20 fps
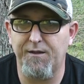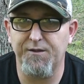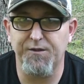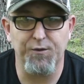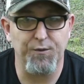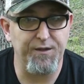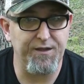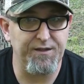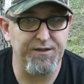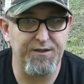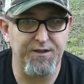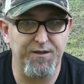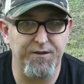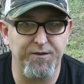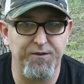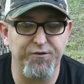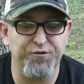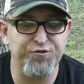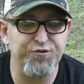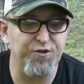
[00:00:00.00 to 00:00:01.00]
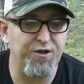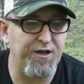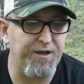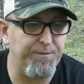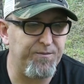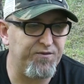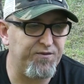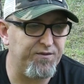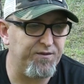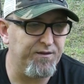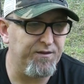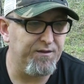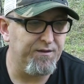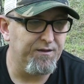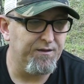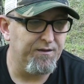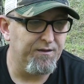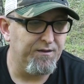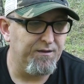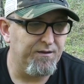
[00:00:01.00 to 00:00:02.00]
your interior scrapes.
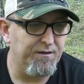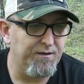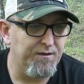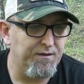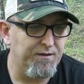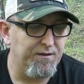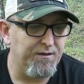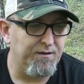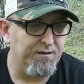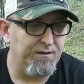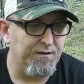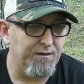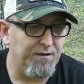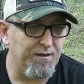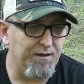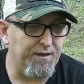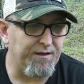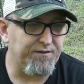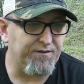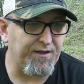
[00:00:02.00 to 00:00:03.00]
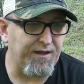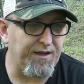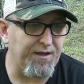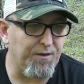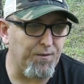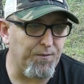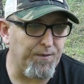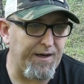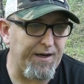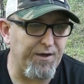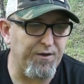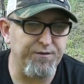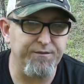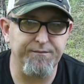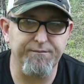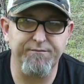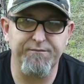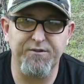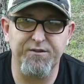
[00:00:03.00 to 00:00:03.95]
Like say around